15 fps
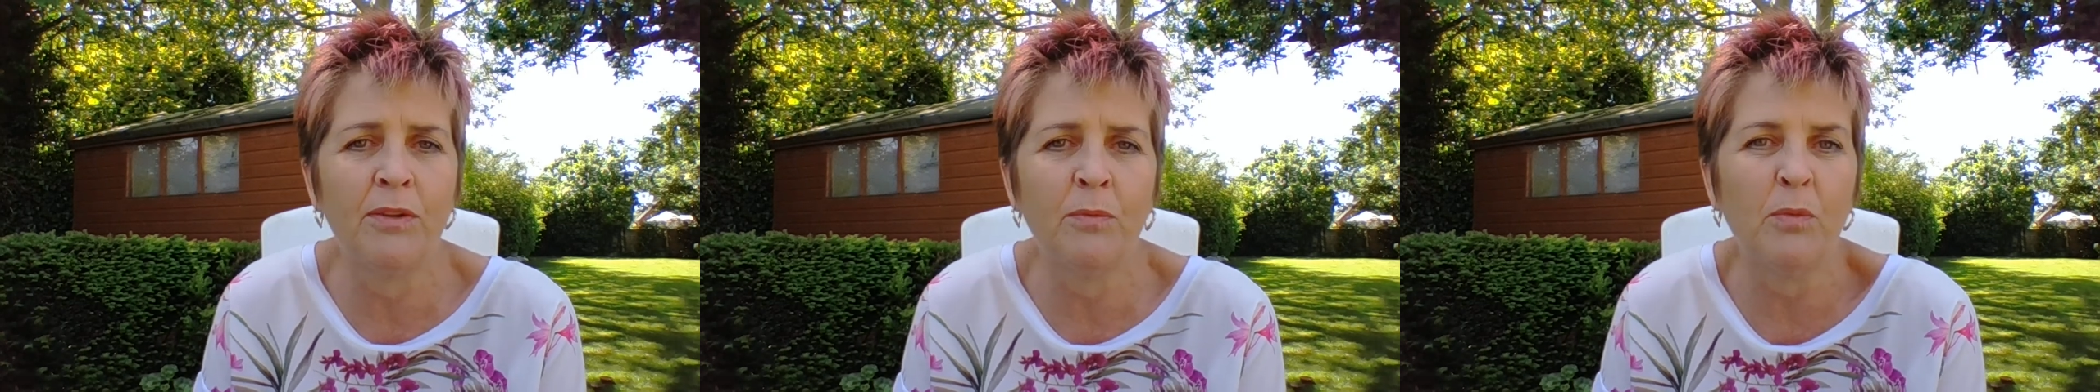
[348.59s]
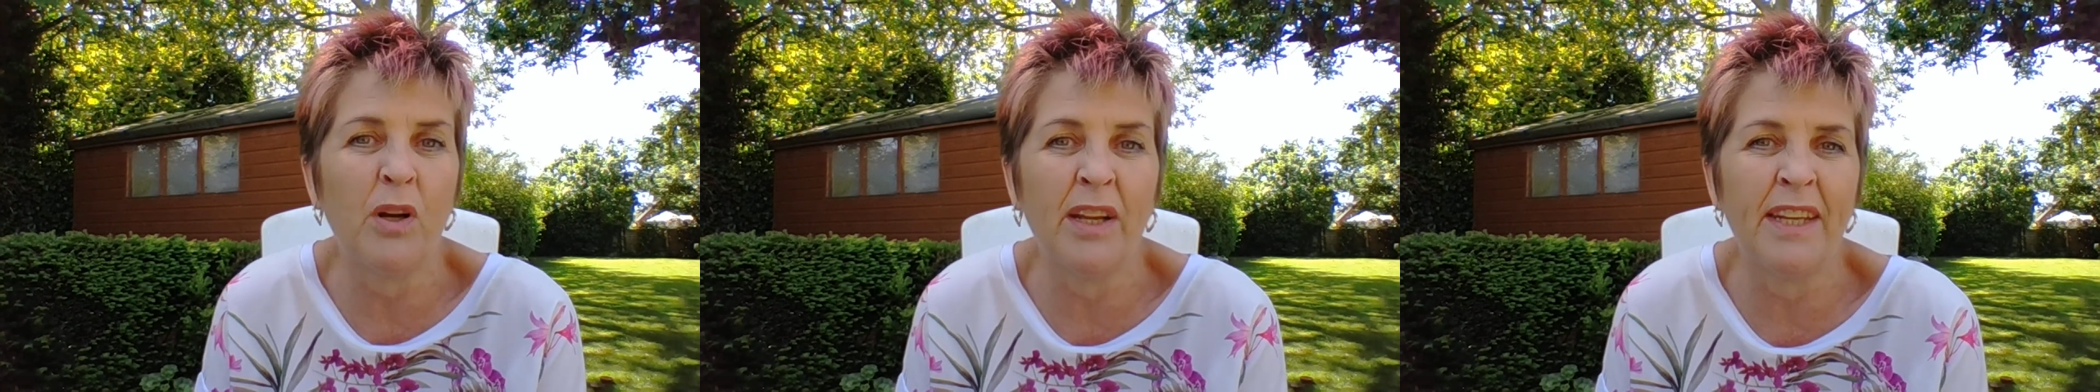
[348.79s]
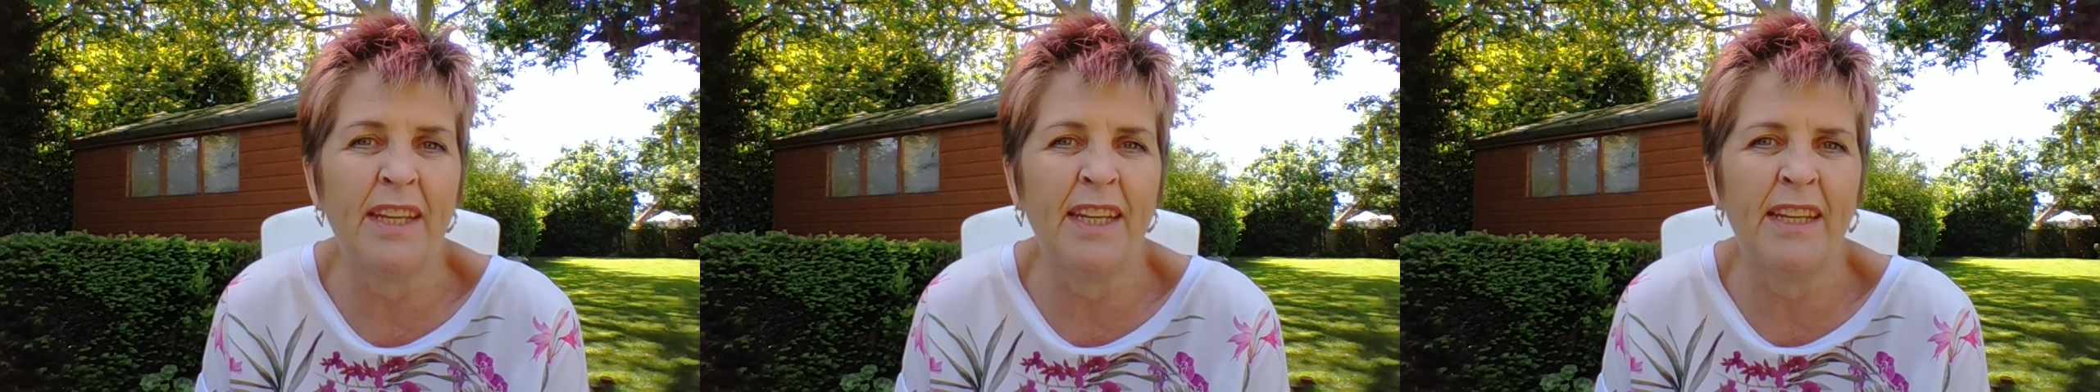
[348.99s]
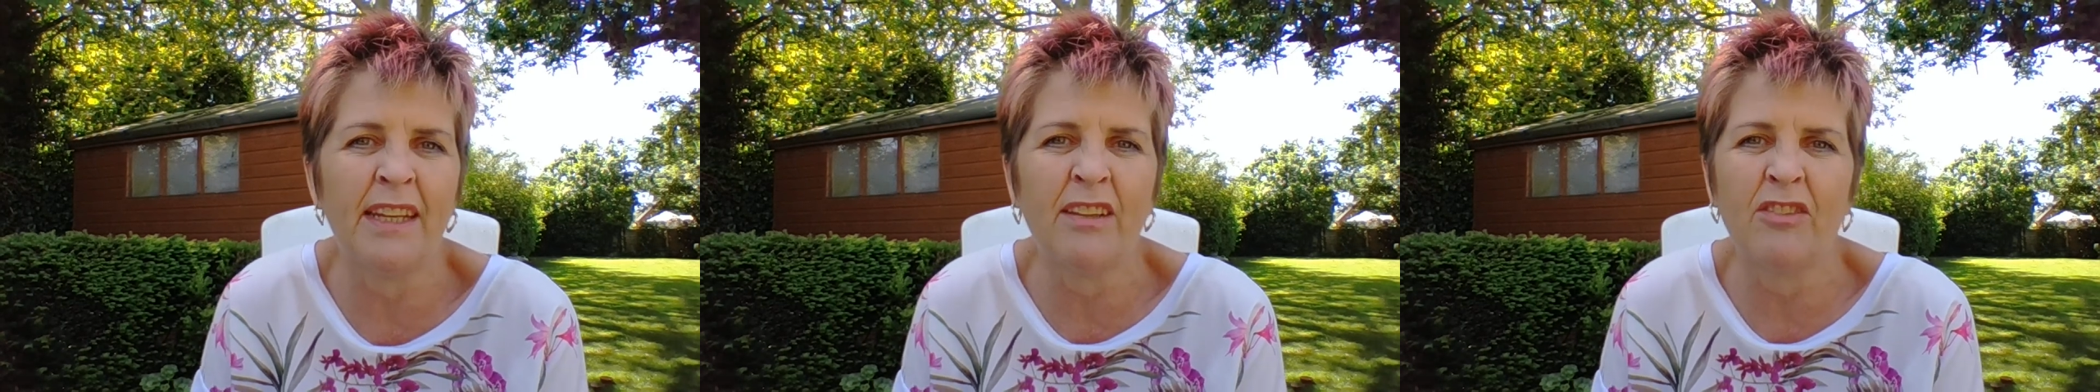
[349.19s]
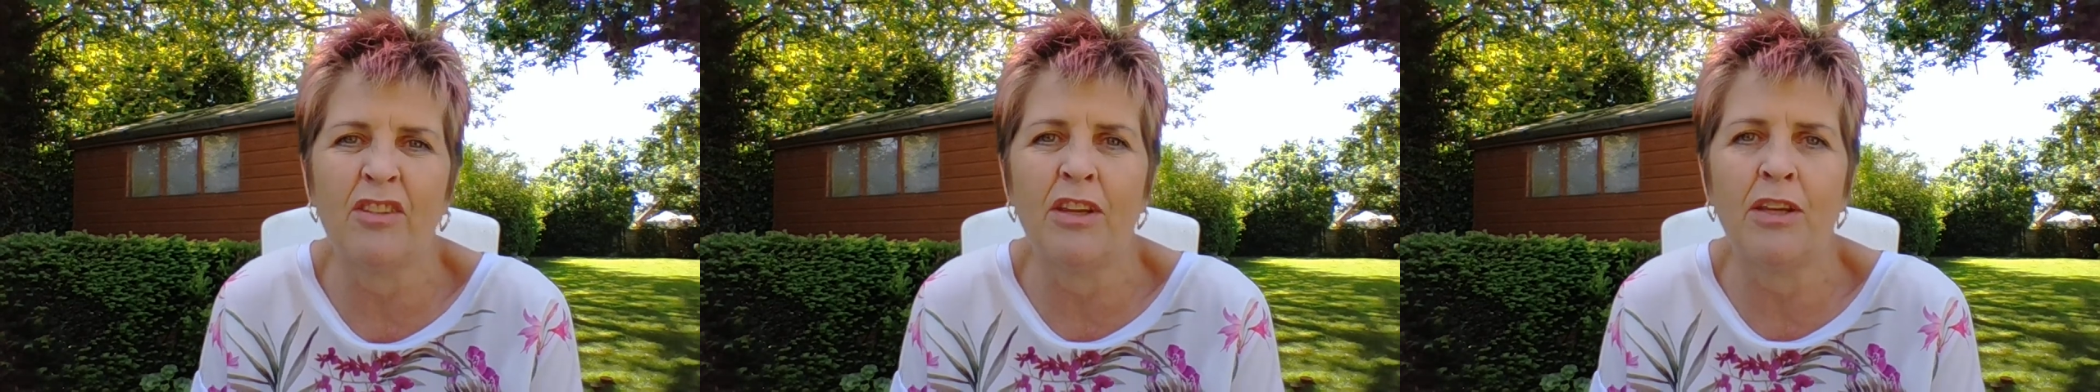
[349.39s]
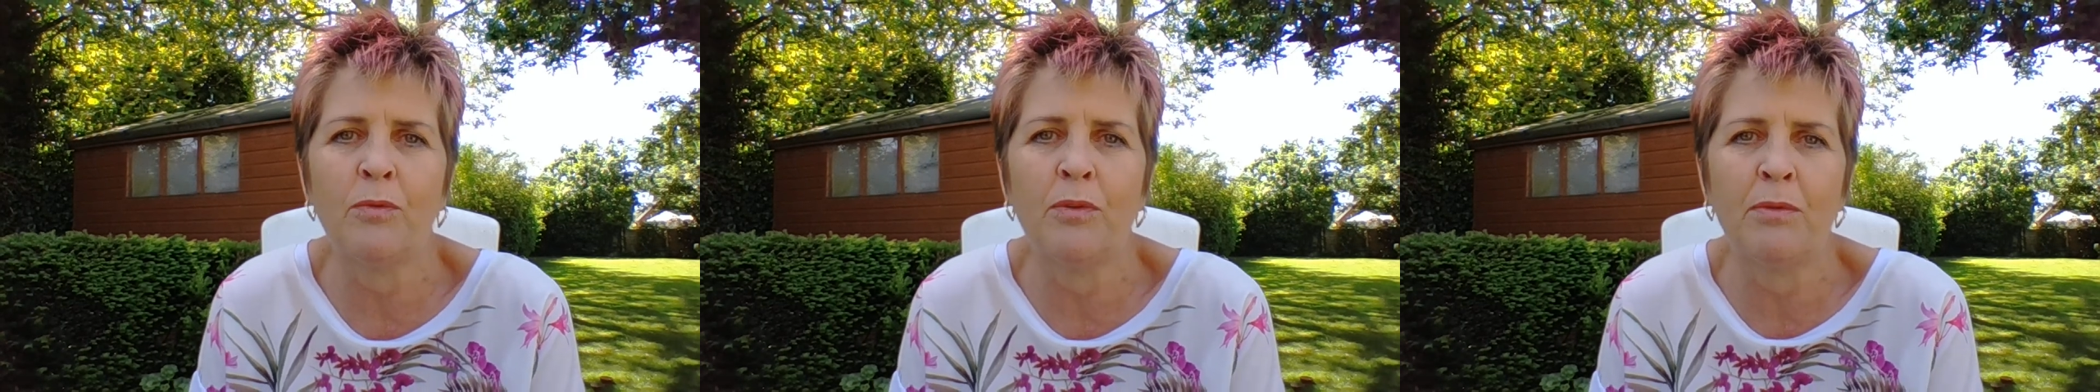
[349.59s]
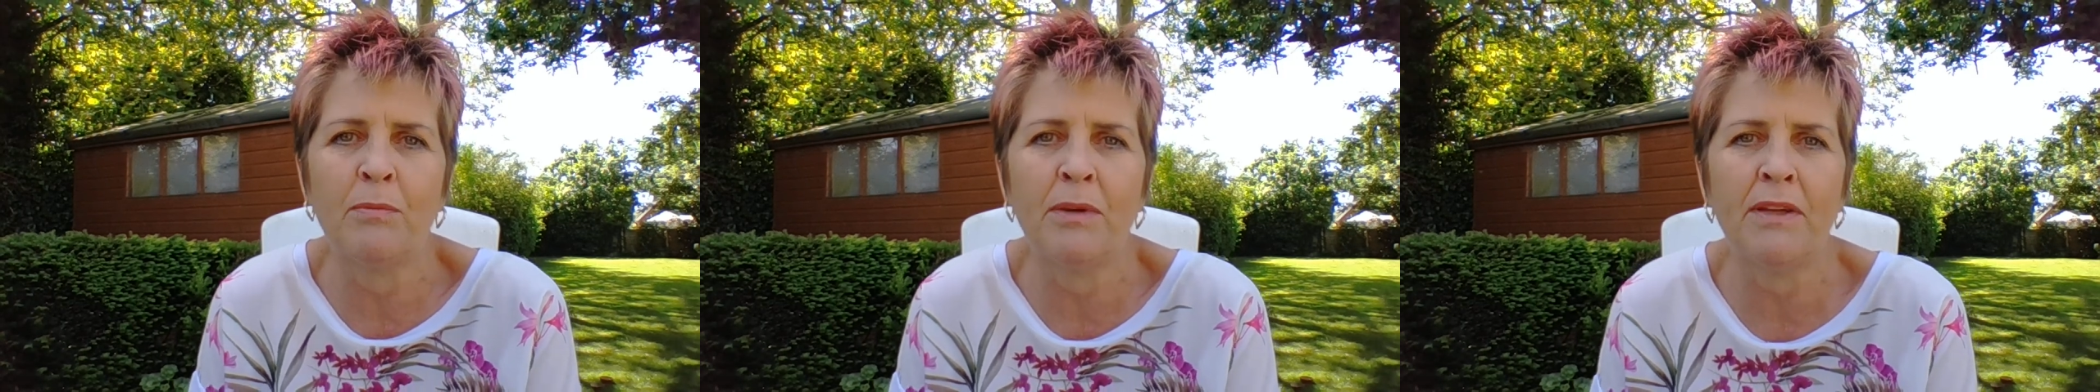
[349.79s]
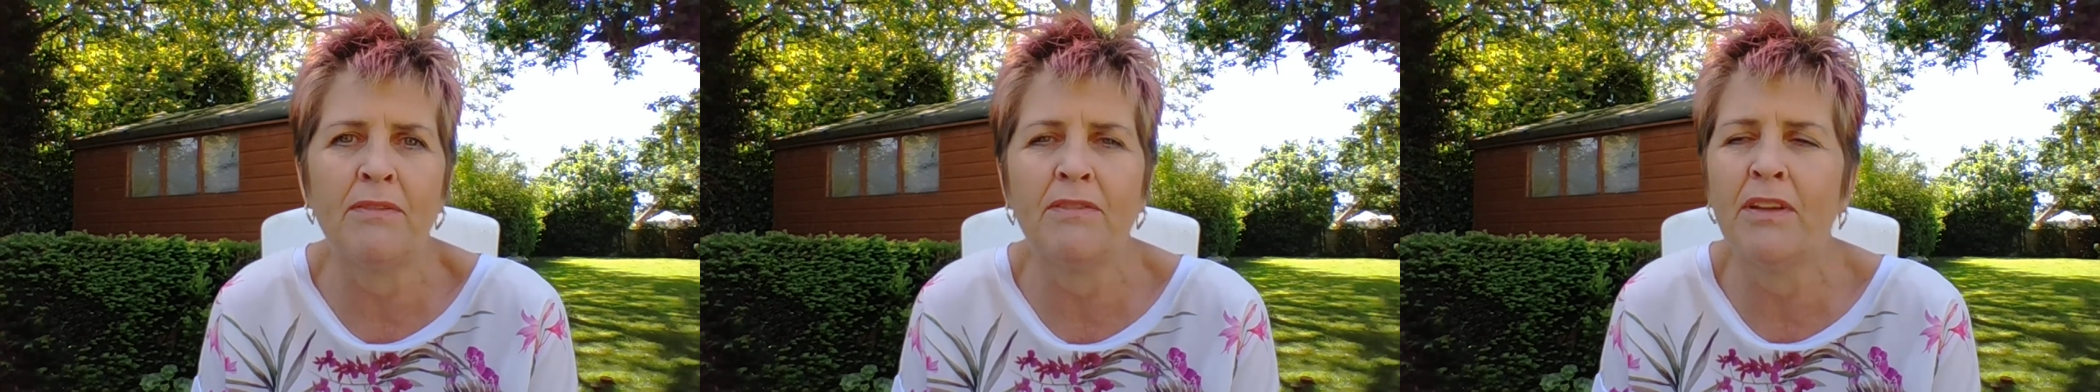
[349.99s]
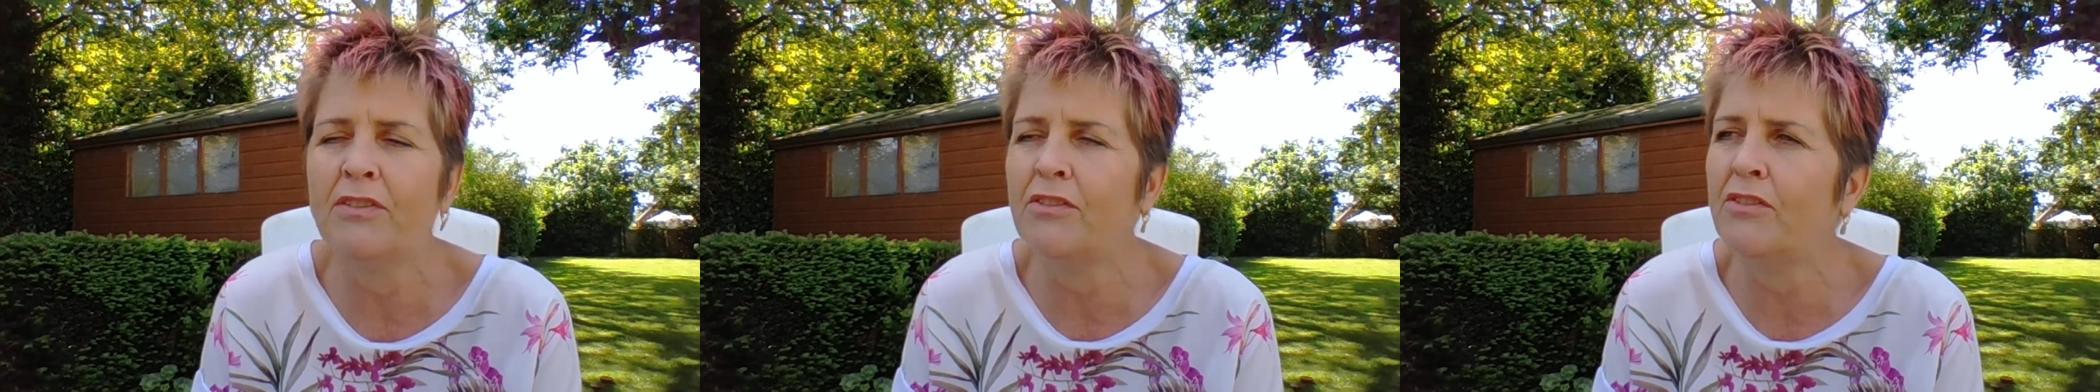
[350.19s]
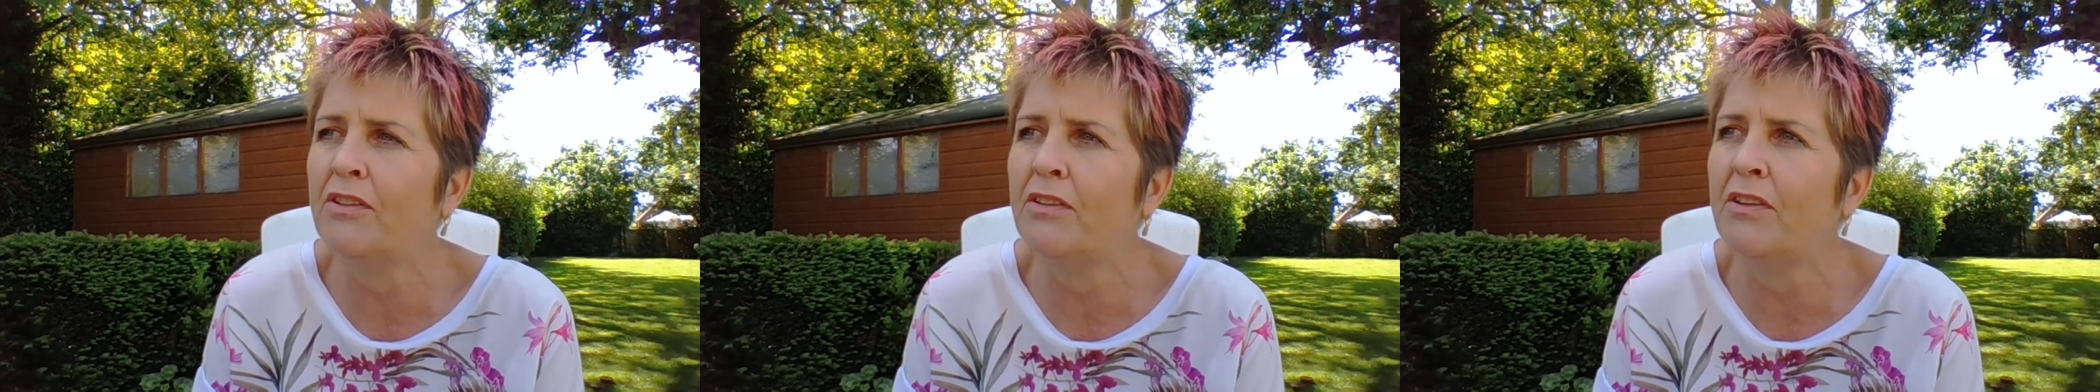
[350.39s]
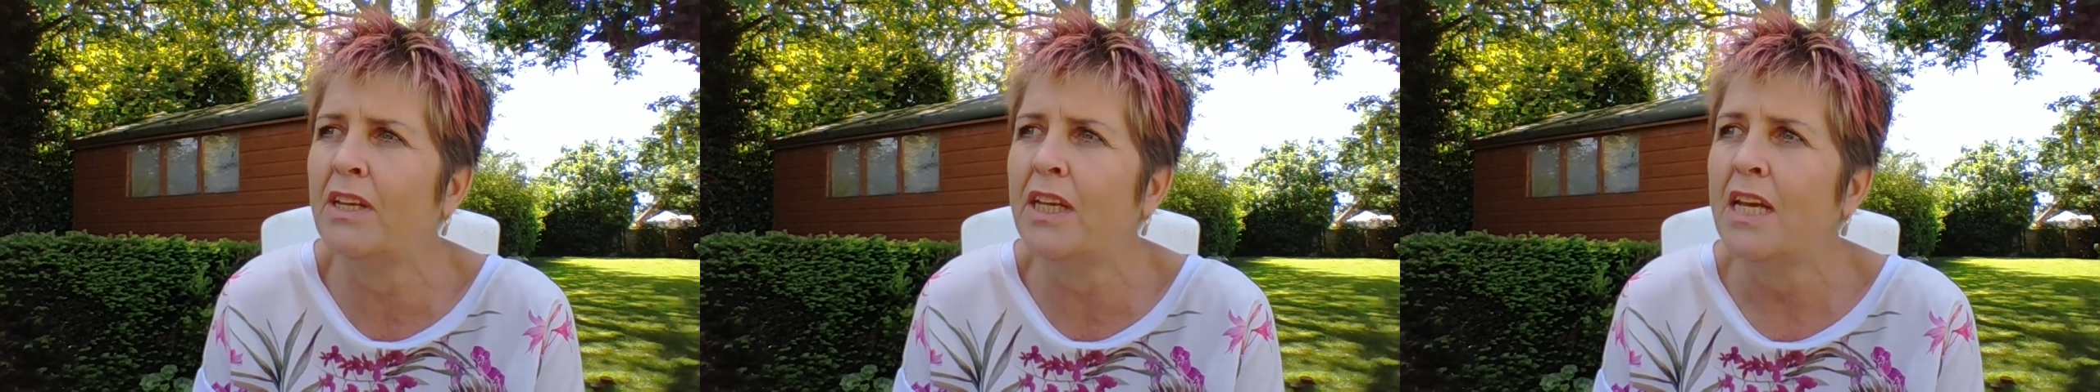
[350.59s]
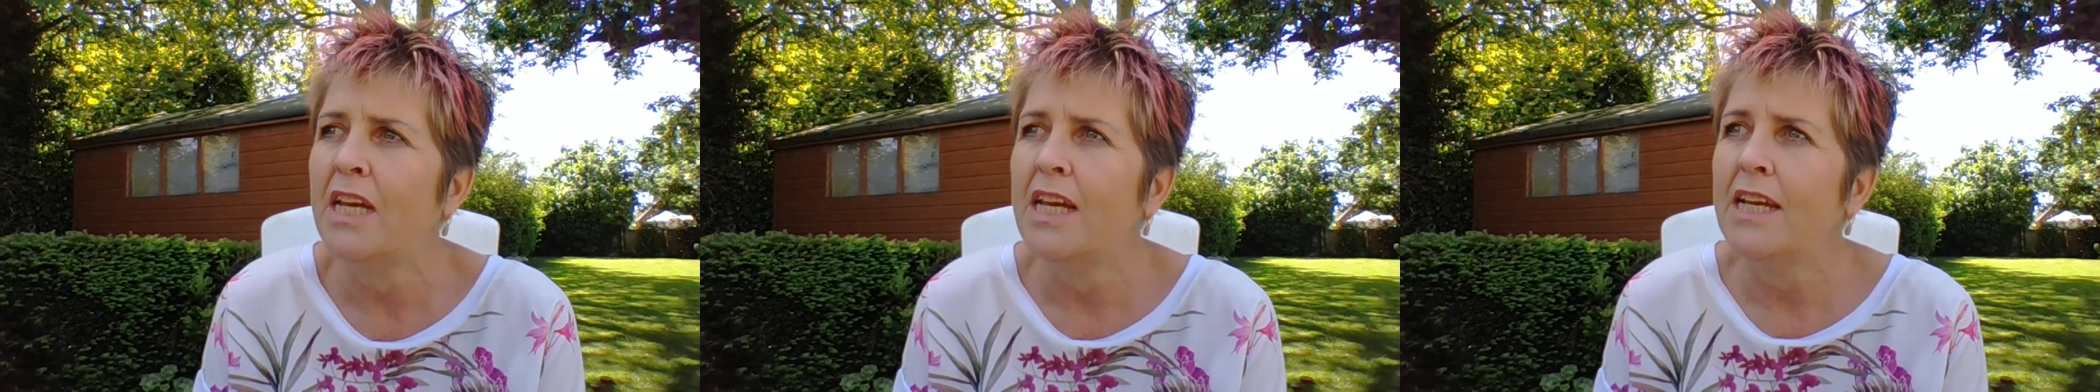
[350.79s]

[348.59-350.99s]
and what I need I'll take with me if necessary